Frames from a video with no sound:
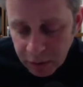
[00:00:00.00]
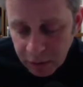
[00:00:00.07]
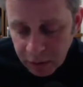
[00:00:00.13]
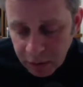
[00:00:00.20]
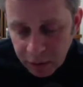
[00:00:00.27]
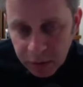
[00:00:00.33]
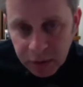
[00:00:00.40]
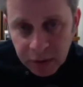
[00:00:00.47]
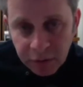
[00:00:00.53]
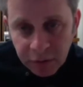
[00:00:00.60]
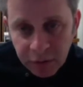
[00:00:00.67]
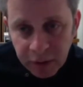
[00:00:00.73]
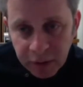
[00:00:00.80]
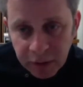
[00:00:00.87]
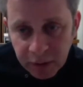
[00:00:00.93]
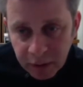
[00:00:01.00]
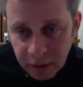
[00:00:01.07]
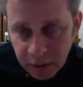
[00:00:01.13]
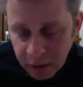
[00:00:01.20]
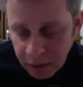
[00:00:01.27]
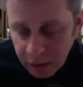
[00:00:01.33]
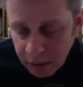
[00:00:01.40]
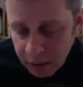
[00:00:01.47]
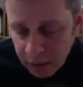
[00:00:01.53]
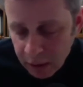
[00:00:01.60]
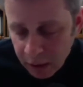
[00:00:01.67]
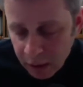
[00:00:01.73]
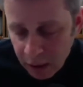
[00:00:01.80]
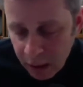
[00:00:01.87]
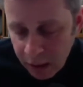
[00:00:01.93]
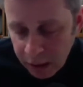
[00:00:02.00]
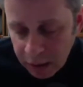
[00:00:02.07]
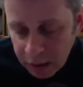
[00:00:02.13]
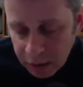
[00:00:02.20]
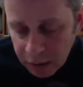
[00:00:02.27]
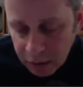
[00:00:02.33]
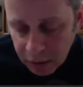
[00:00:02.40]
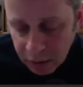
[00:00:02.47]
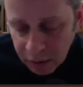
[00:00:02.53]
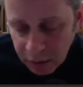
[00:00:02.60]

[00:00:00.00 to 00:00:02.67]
who were defeated, lied to,